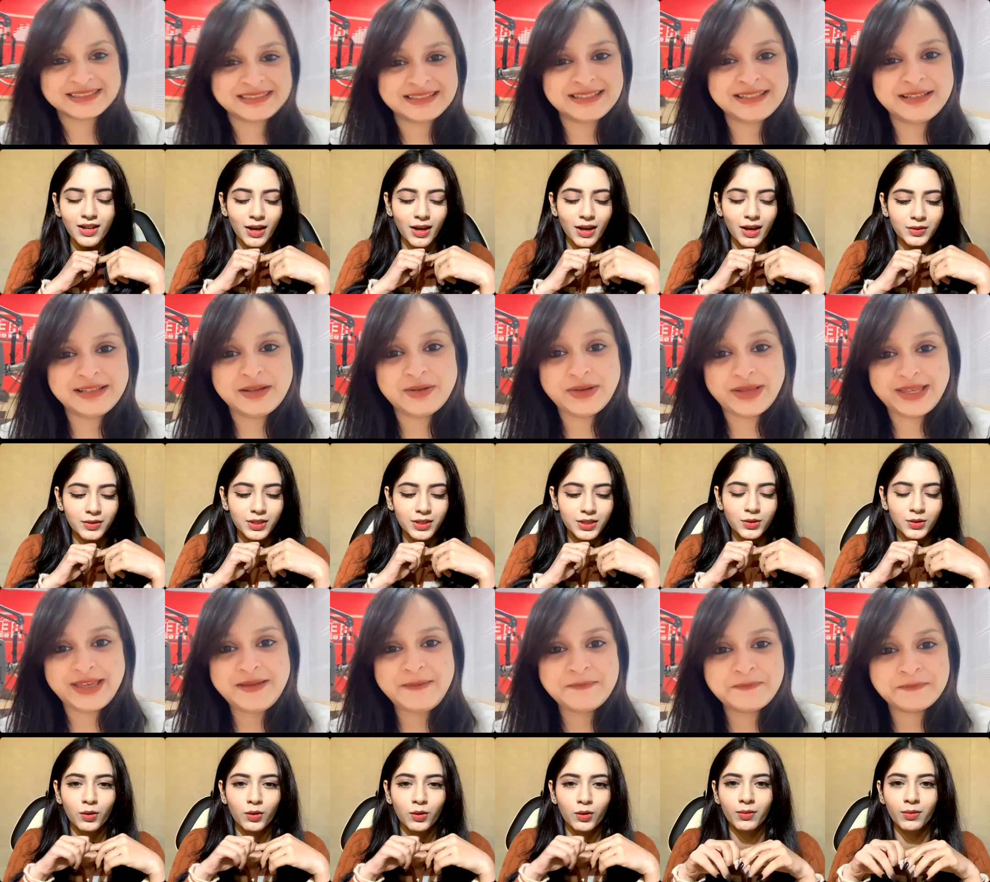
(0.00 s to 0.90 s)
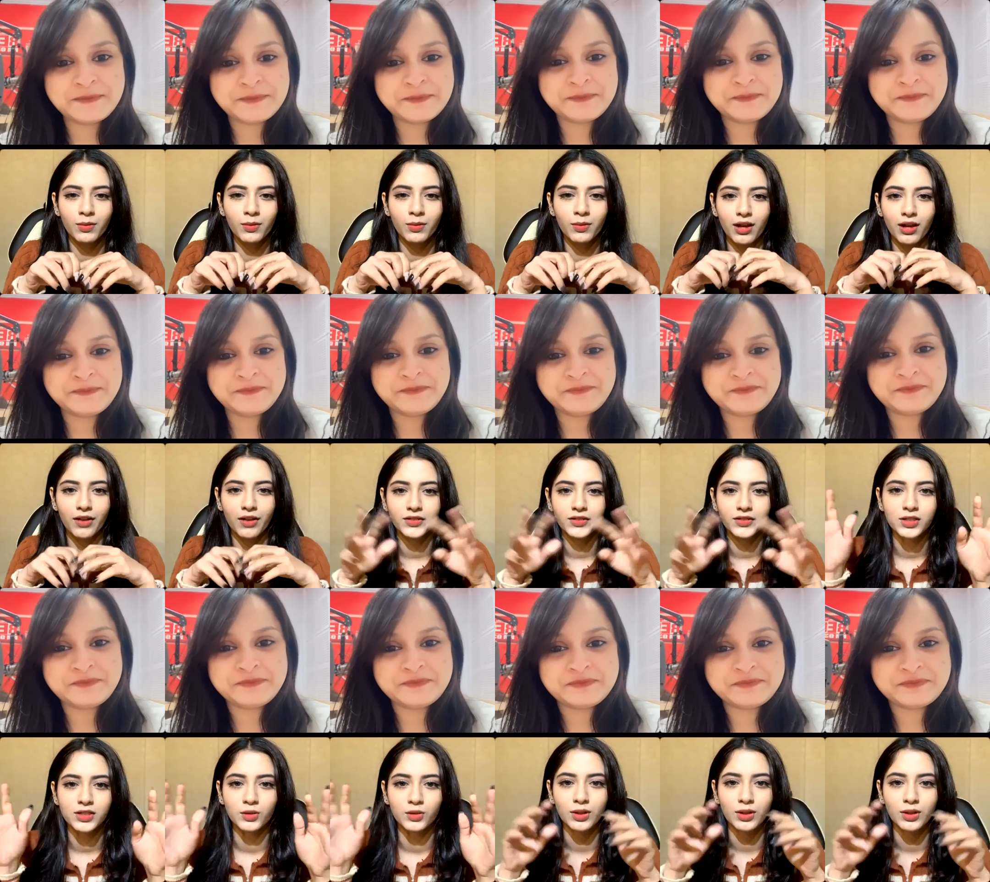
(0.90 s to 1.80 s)
Speaker 1: I was at okay. home uh, after
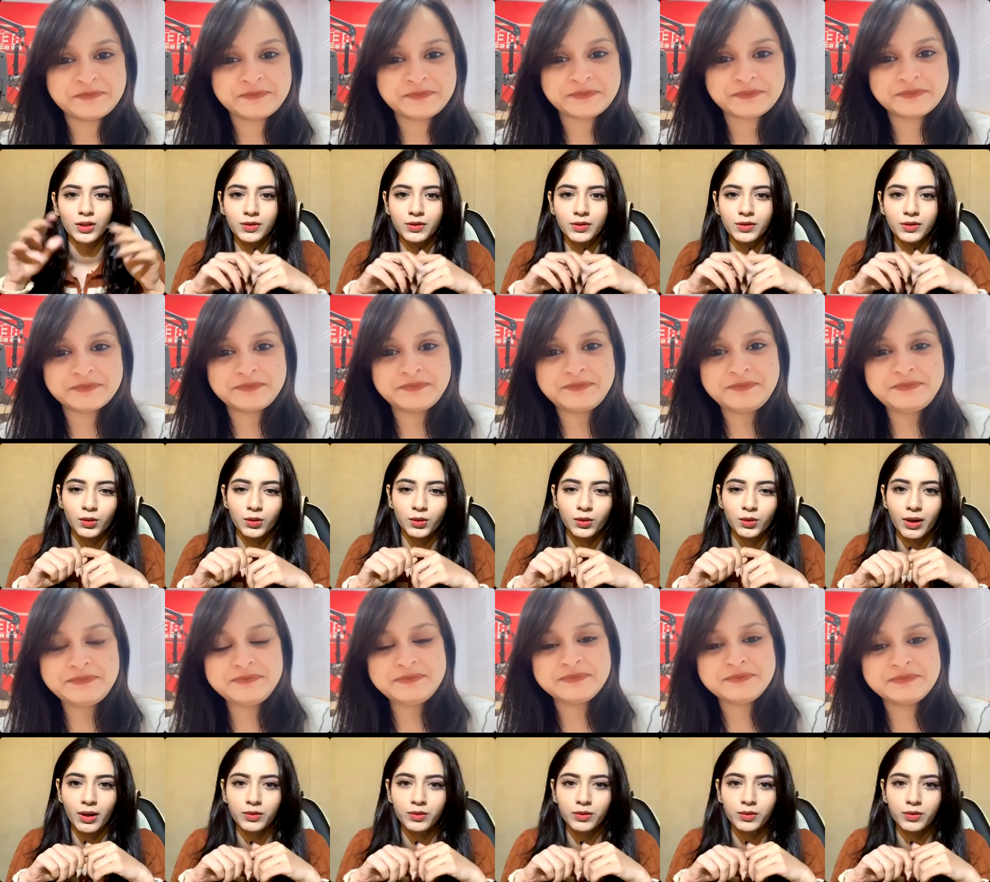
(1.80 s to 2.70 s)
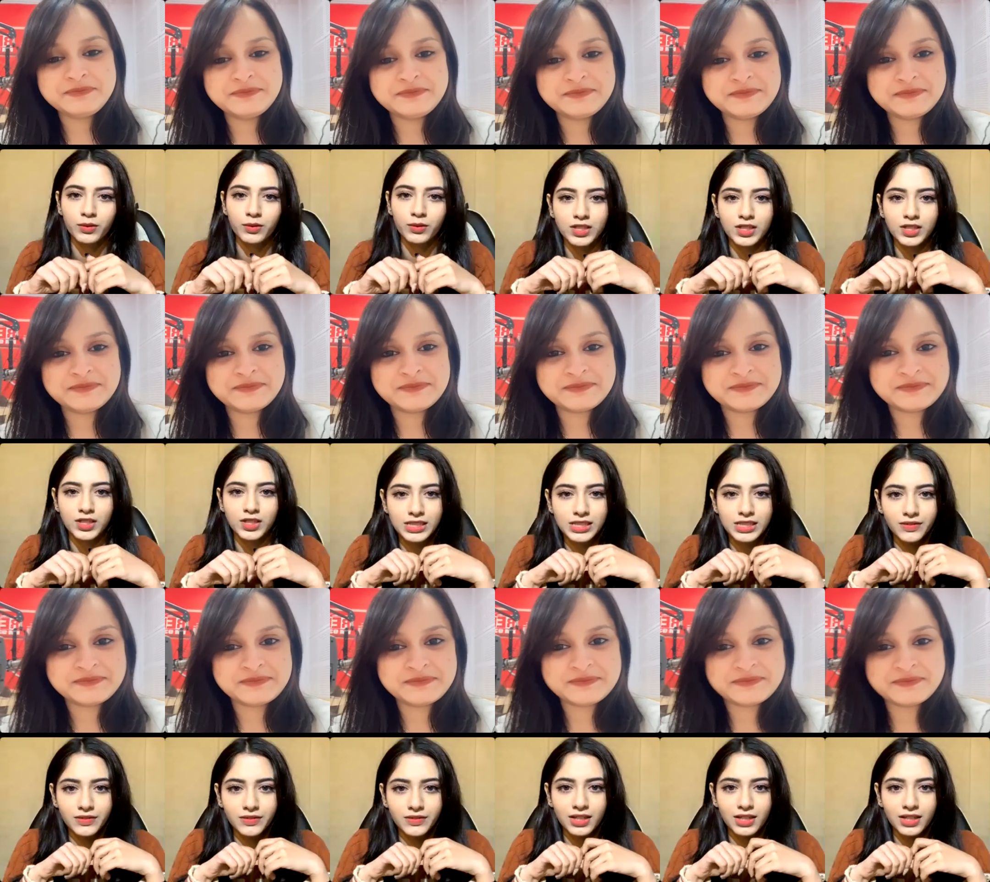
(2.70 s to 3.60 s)
school. I was at home. I was just watching
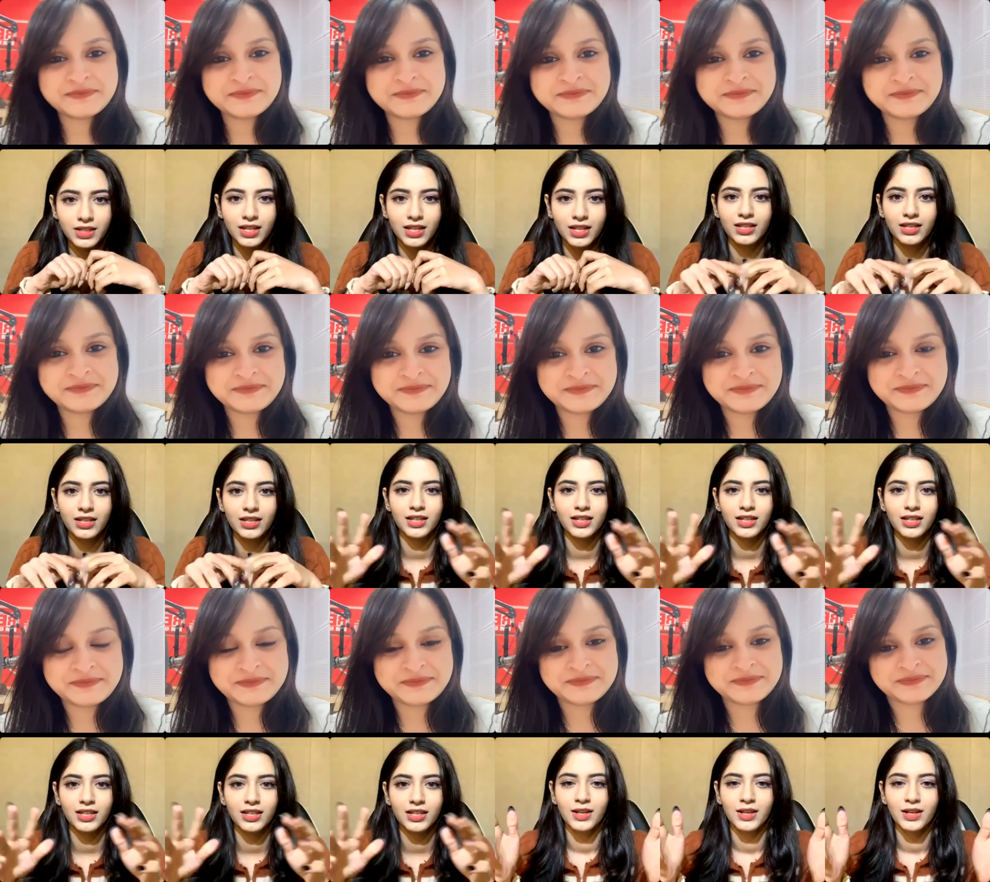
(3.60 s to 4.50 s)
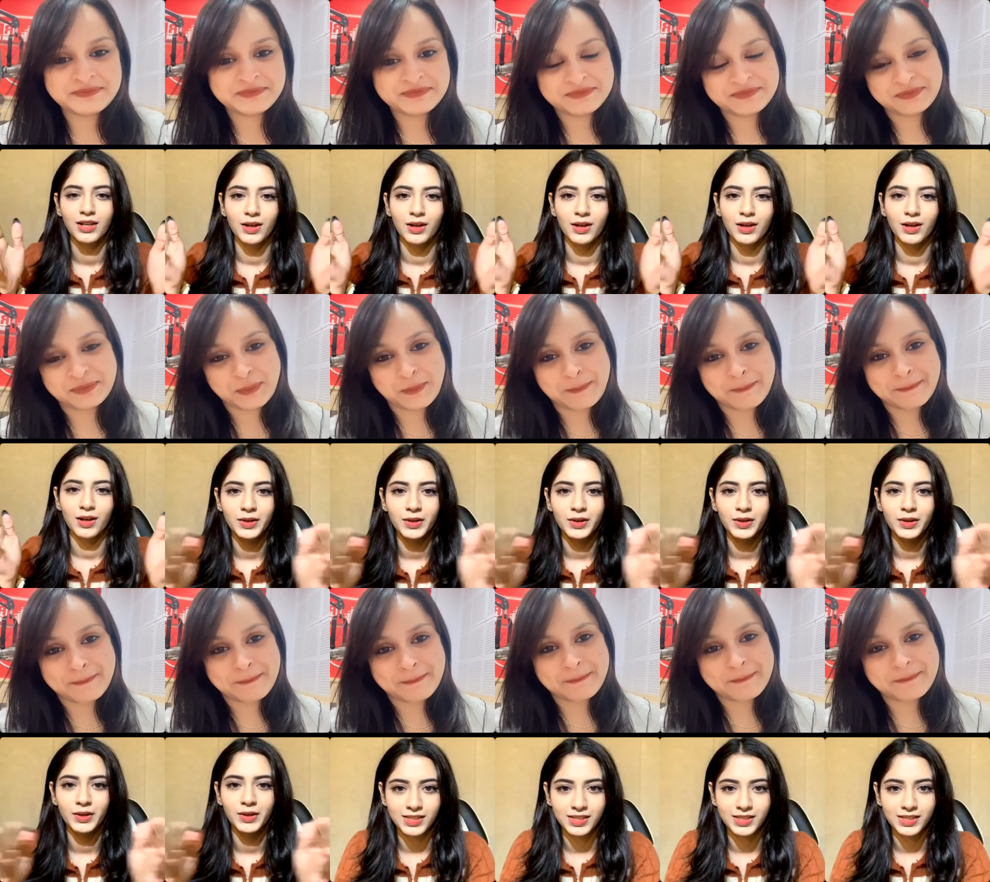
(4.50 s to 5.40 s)
TV, and then uh,
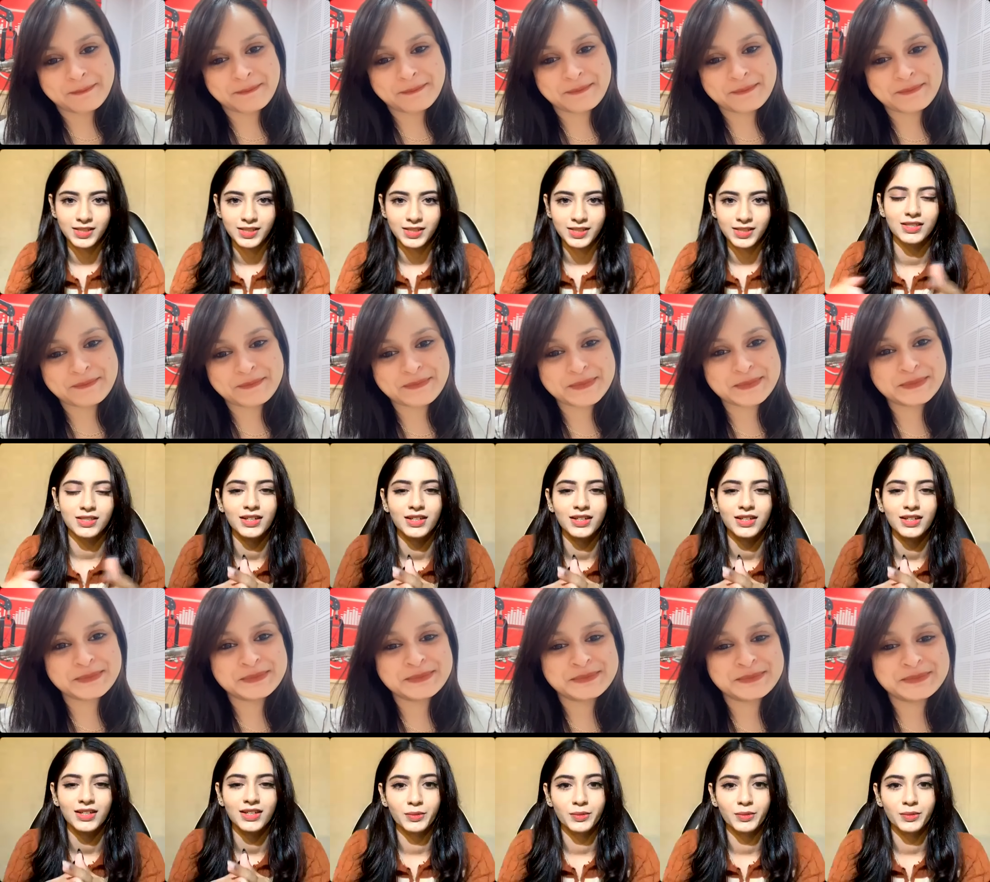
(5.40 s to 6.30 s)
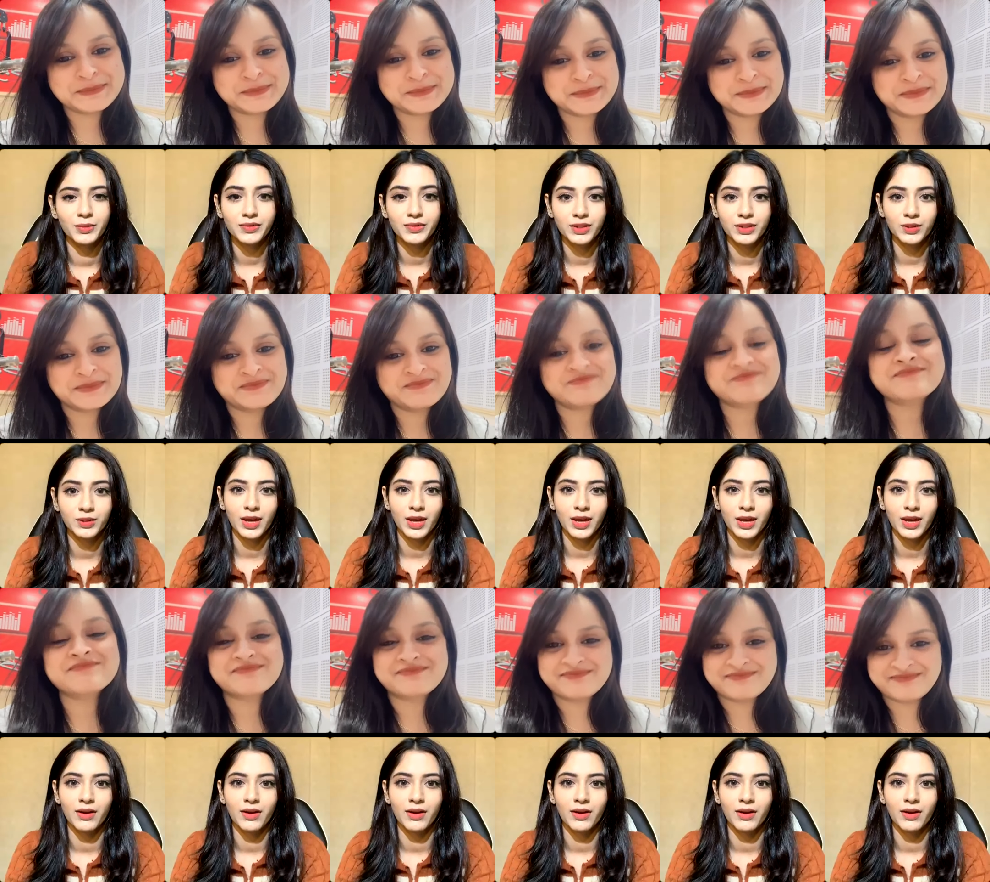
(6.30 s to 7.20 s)
BTS seniors their music video came
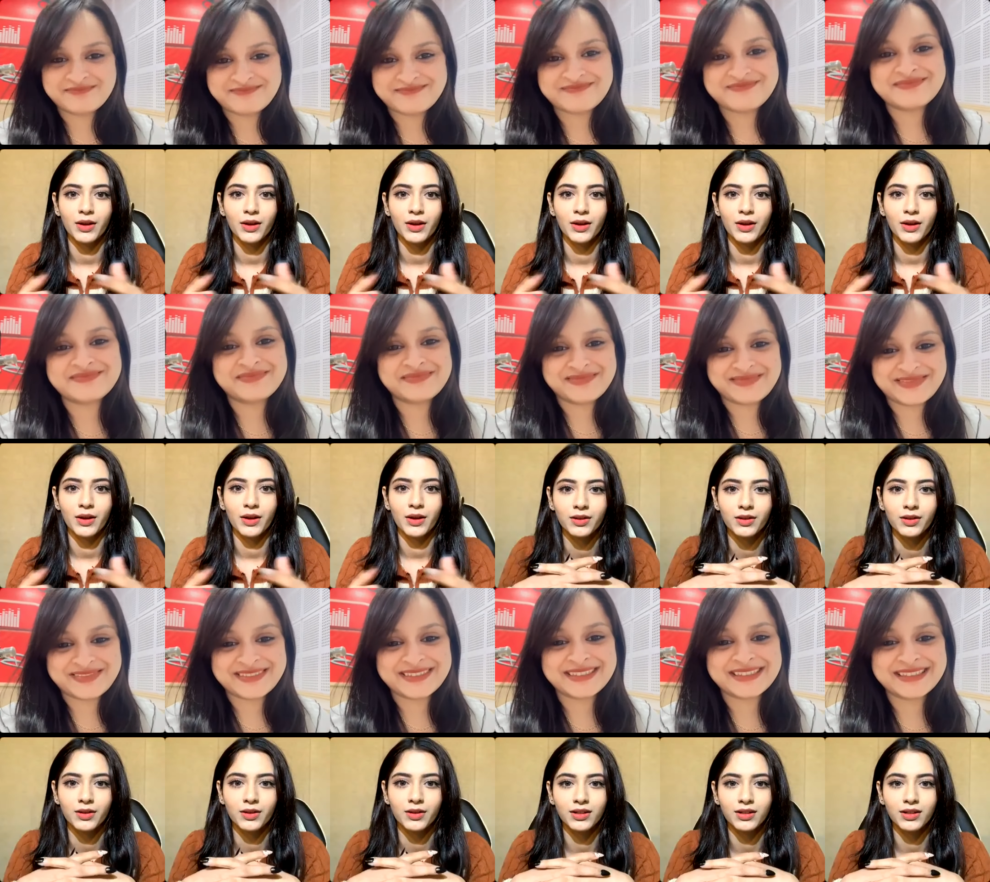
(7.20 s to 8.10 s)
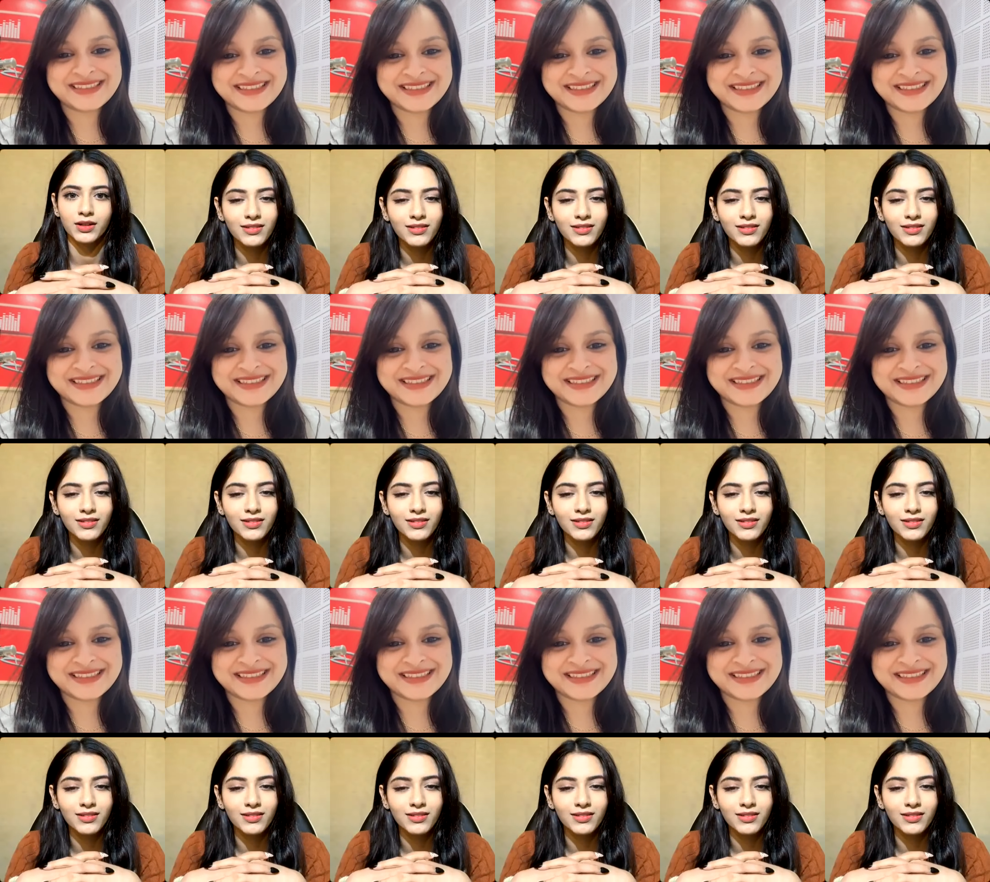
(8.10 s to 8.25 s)
out, and I was like, I was like, huh,